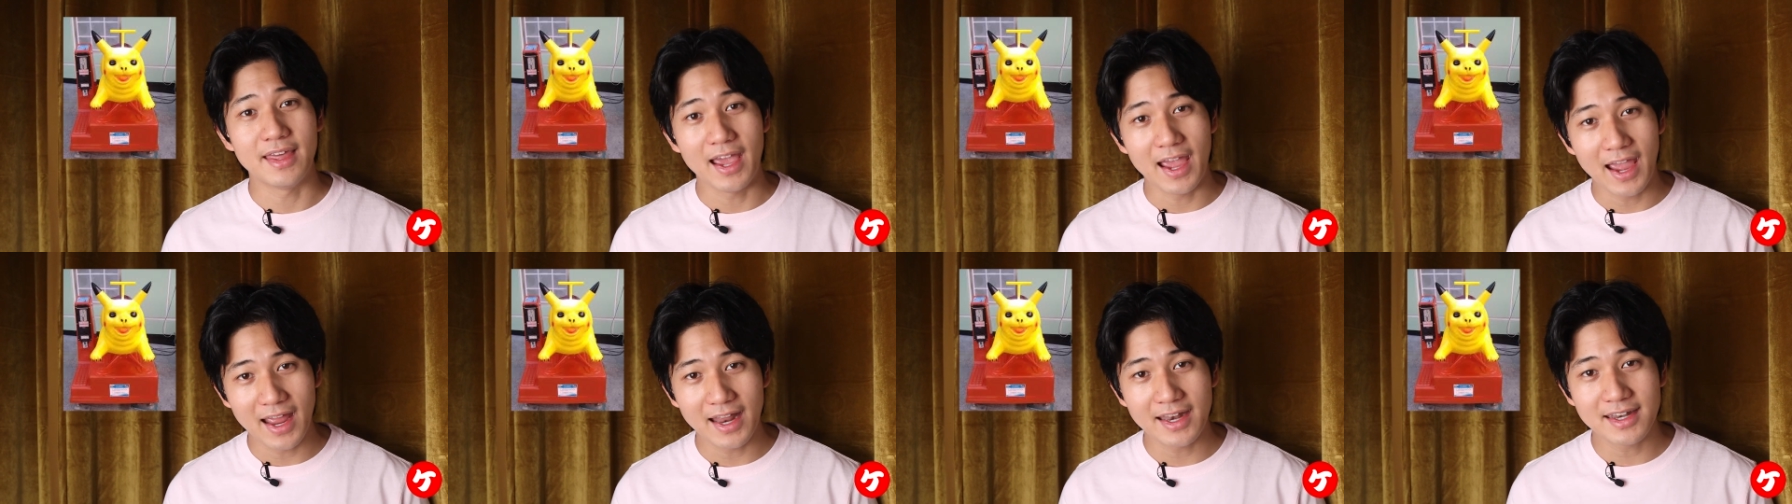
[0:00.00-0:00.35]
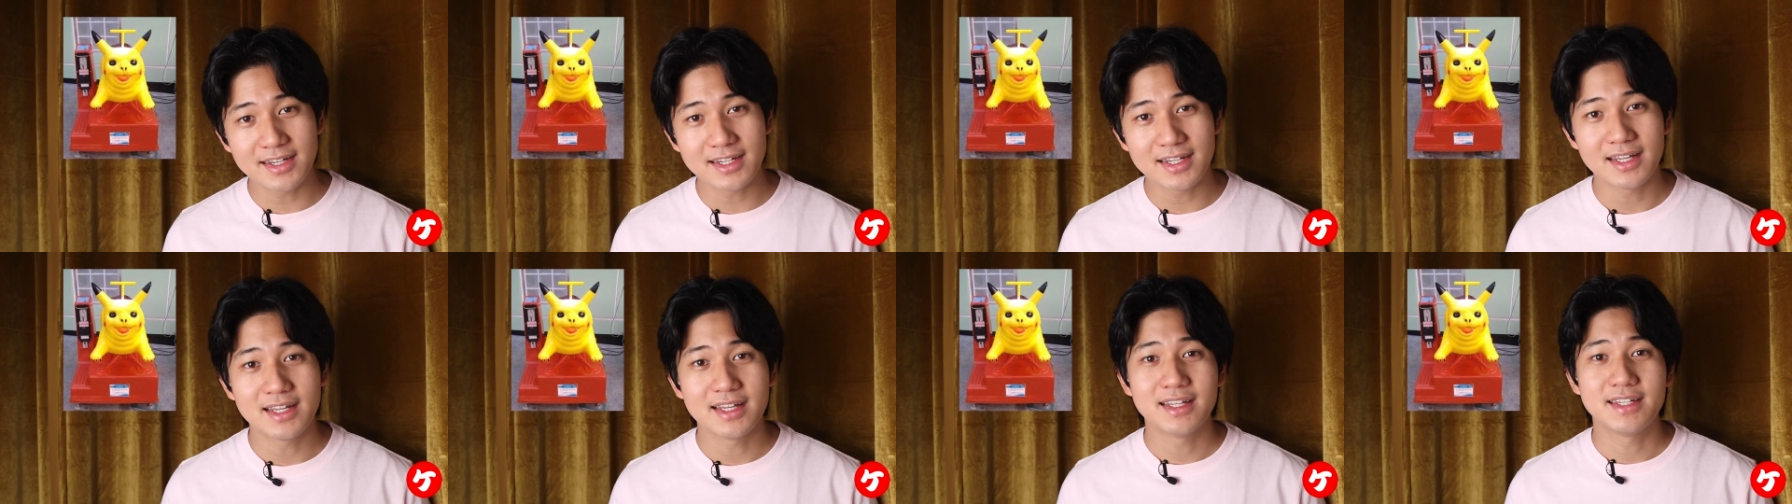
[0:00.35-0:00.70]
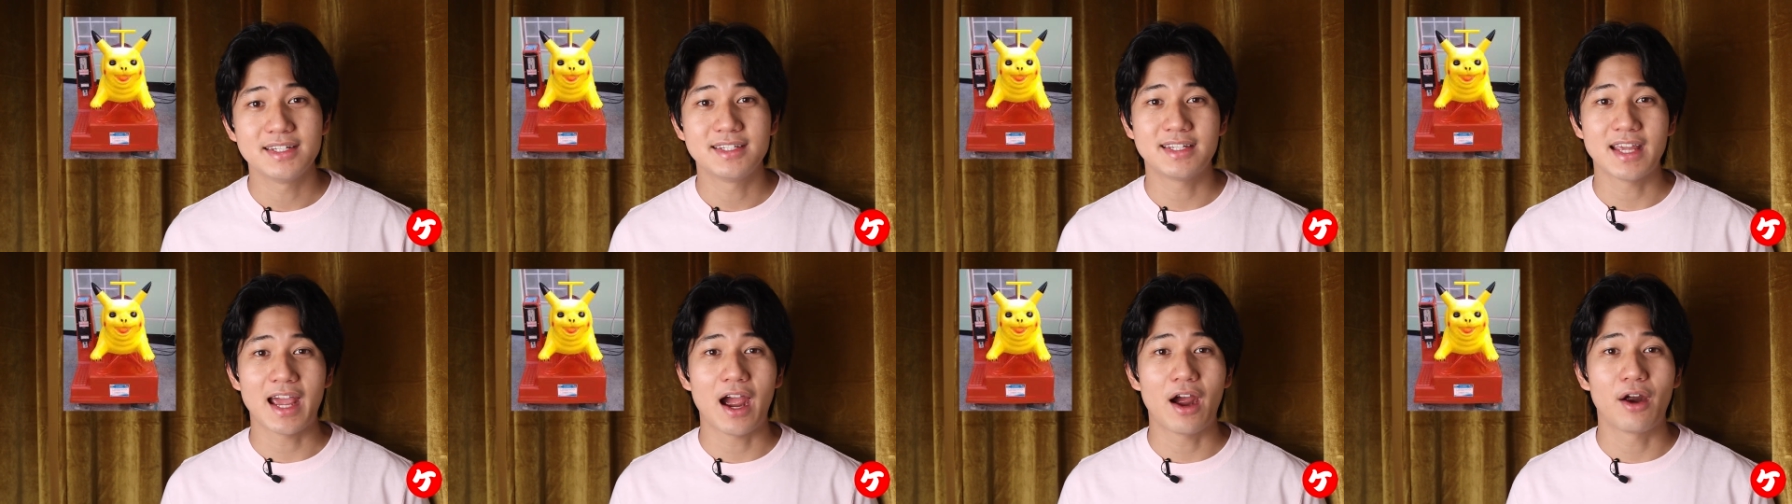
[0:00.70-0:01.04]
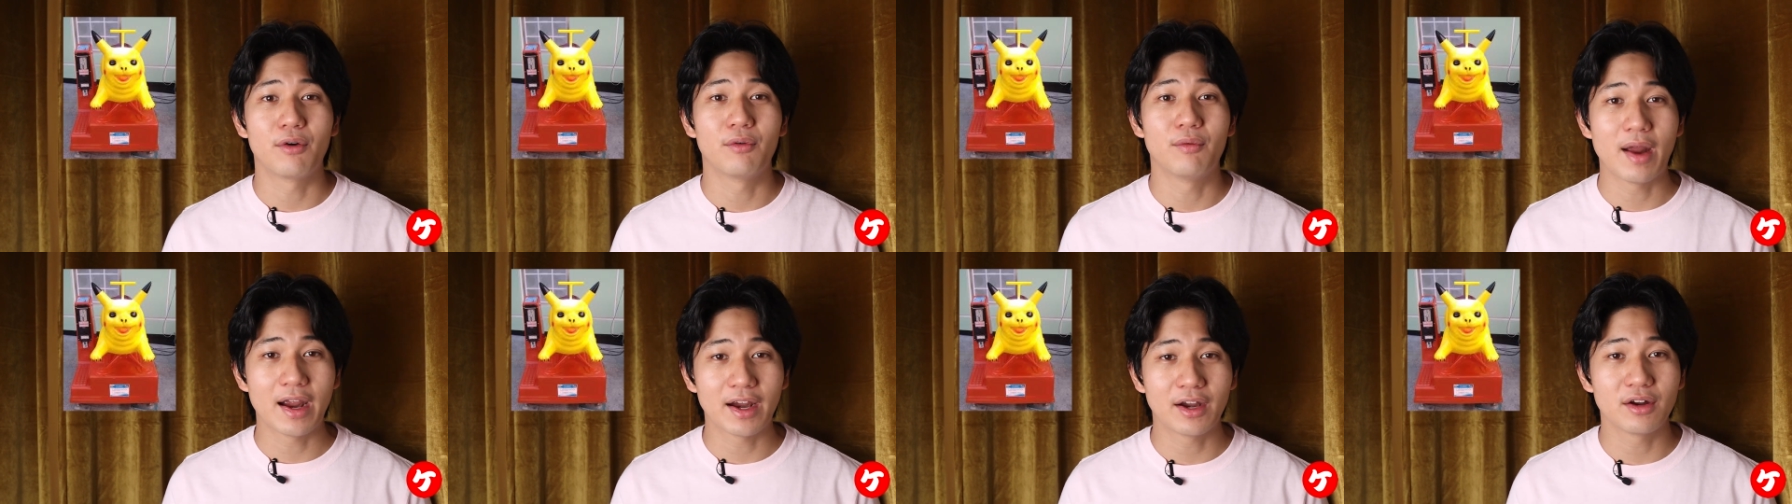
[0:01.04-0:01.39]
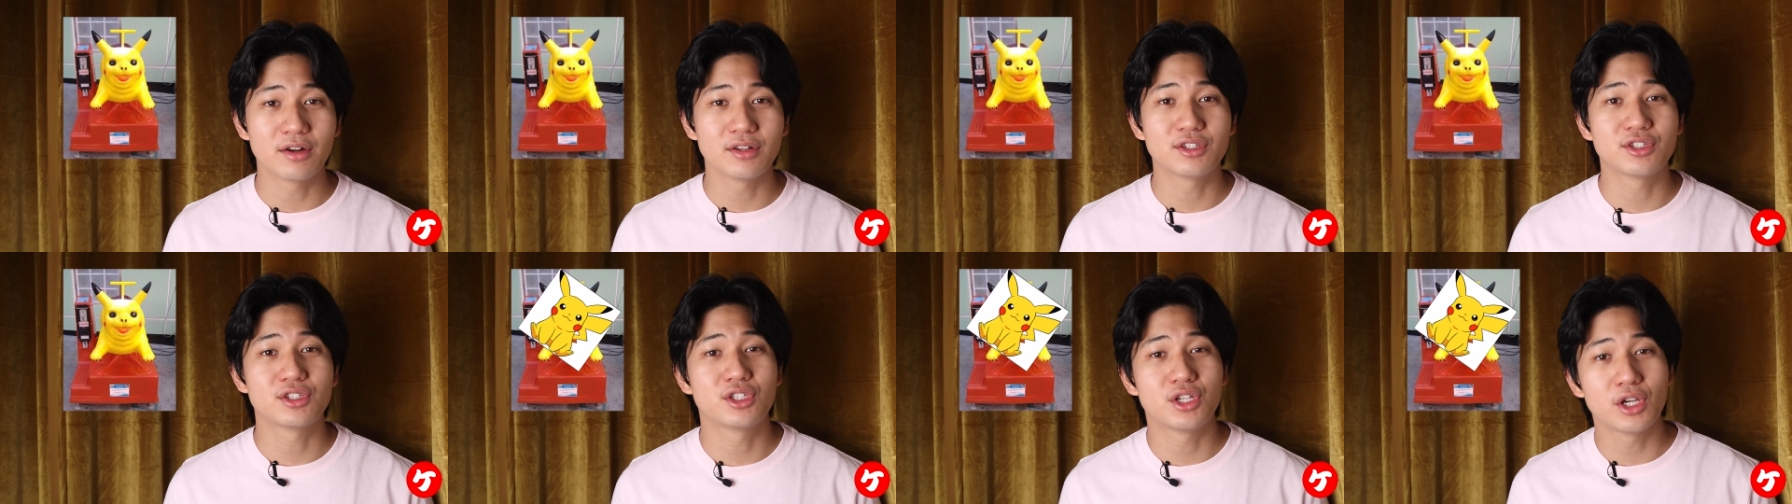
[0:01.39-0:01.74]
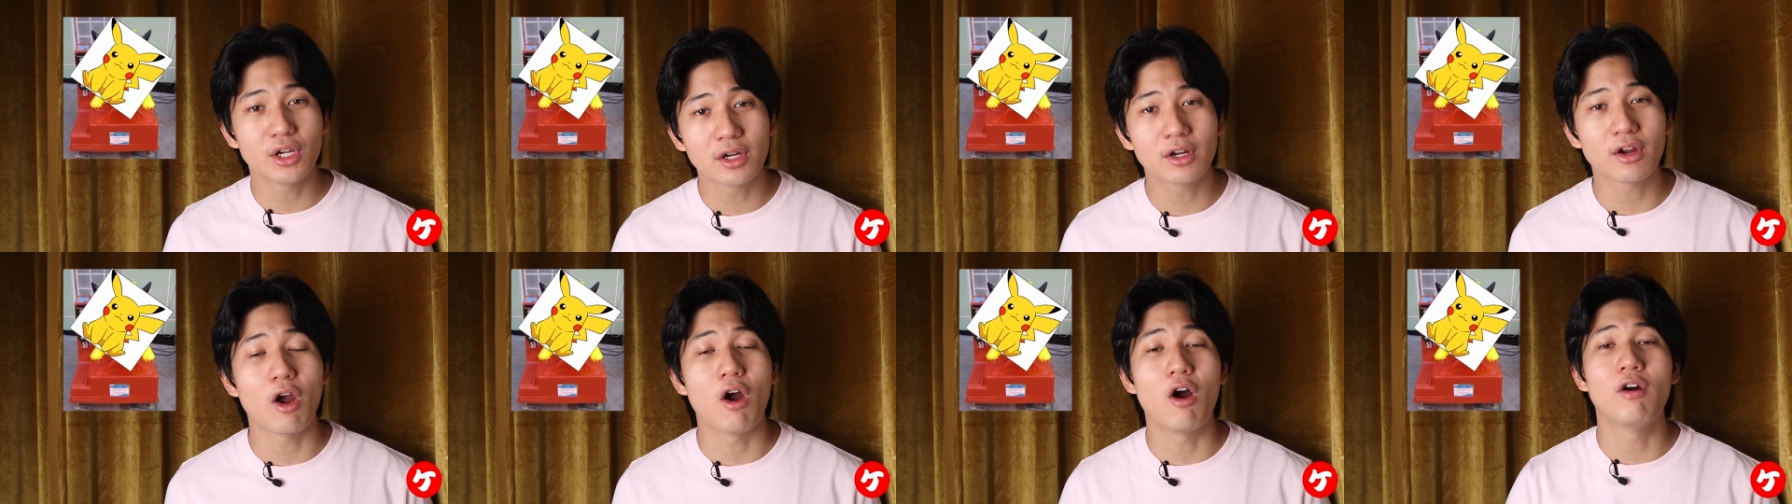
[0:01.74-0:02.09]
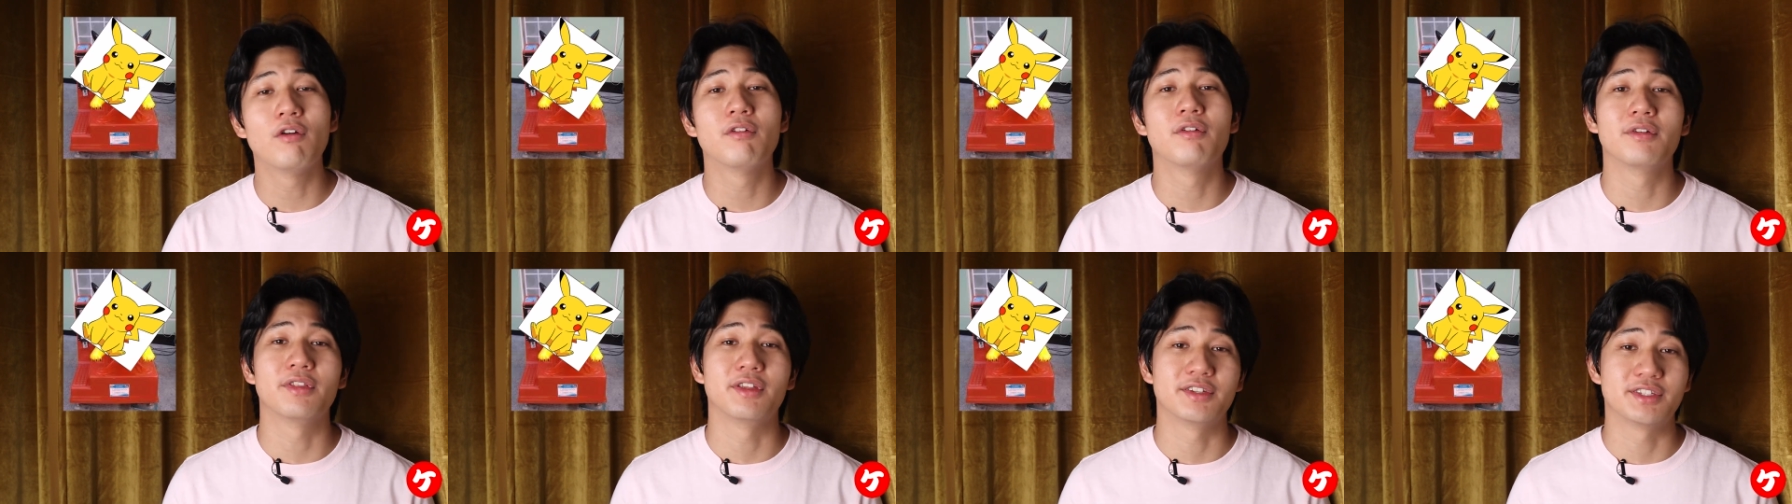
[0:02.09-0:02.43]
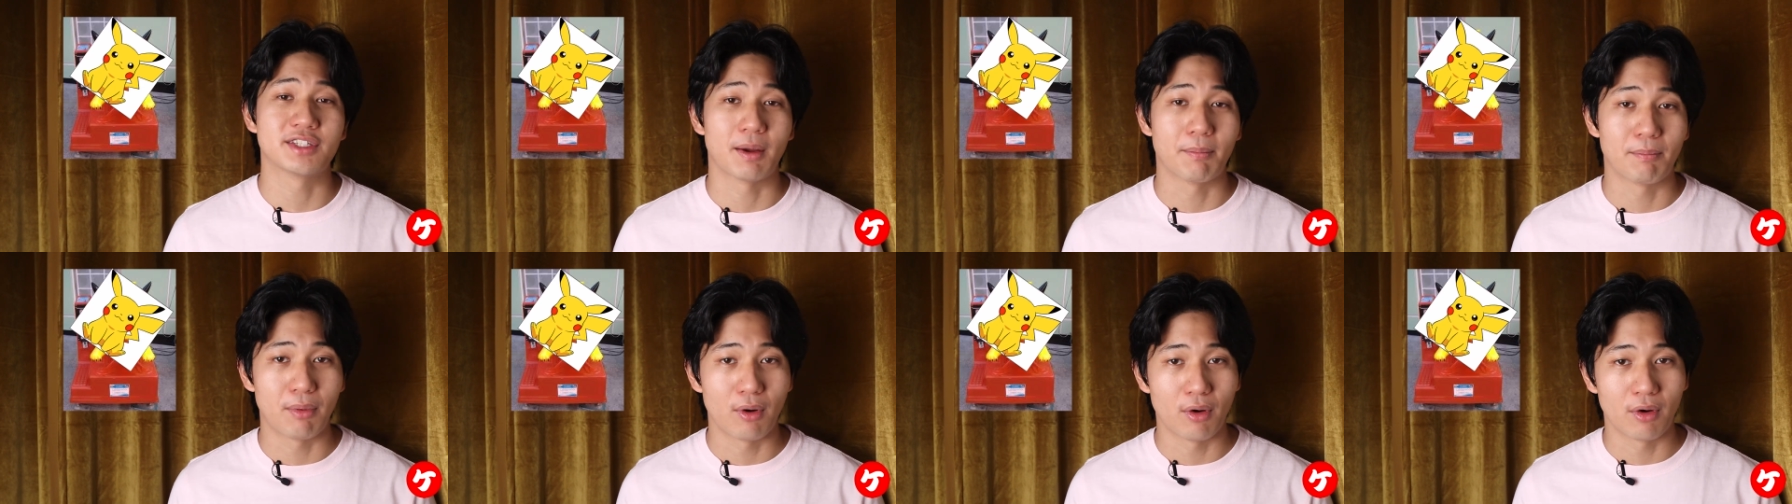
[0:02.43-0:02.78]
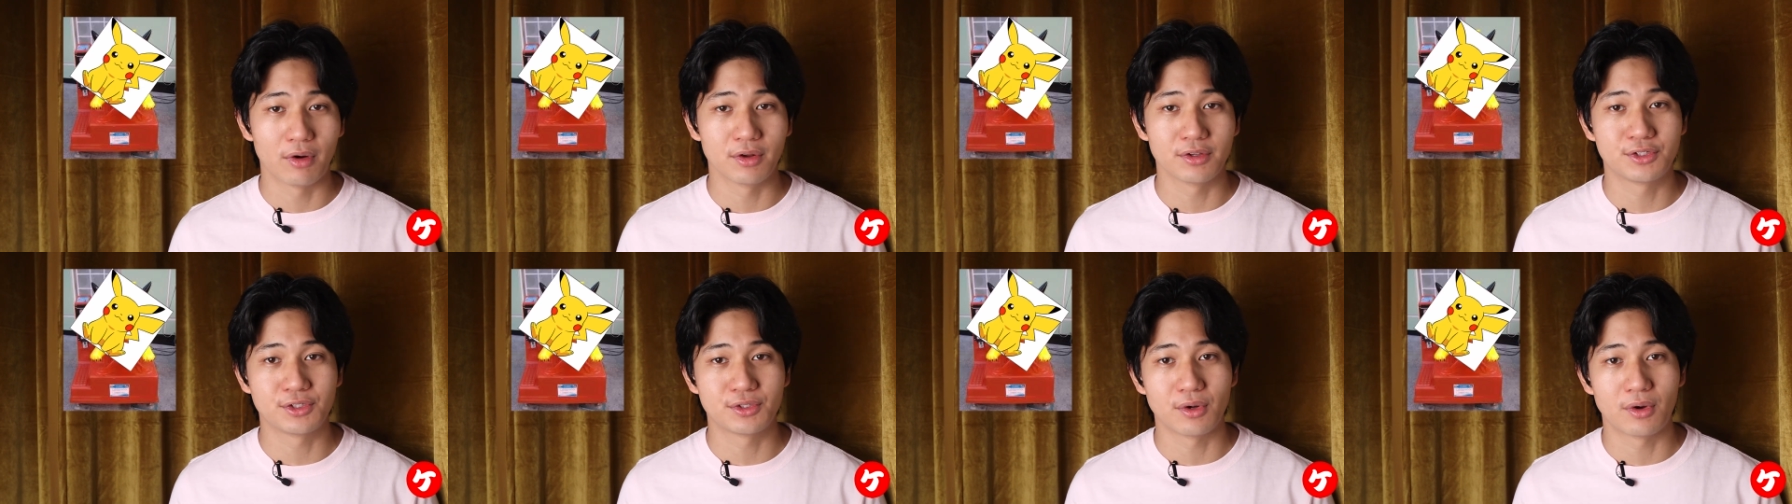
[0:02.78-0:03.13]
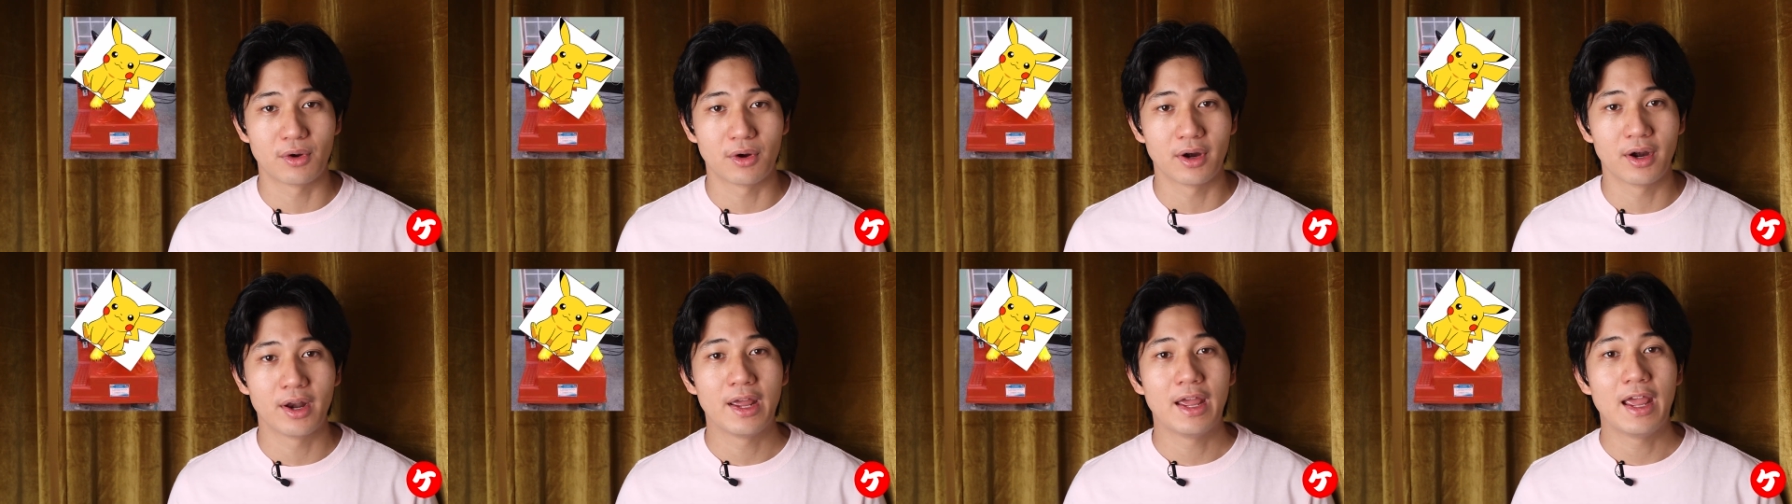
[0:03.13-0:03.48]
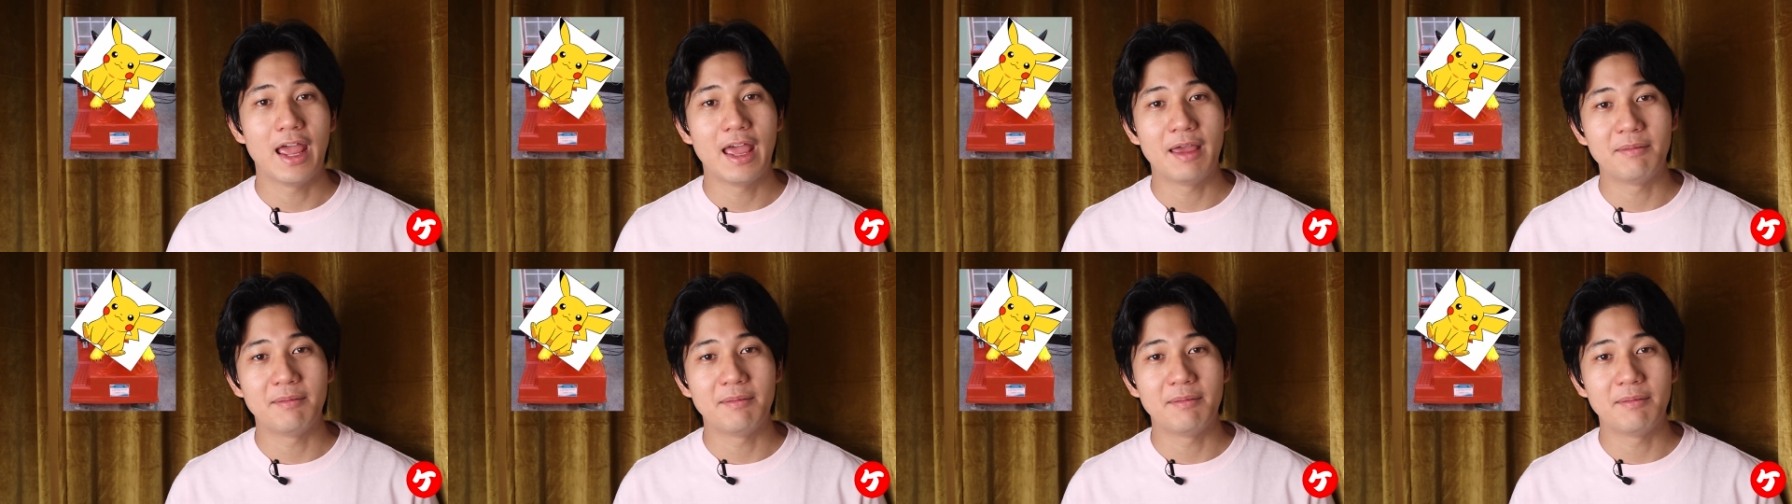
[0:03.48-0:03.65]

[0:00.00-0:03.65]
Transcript: the end, Tower Records took over the Sapporo store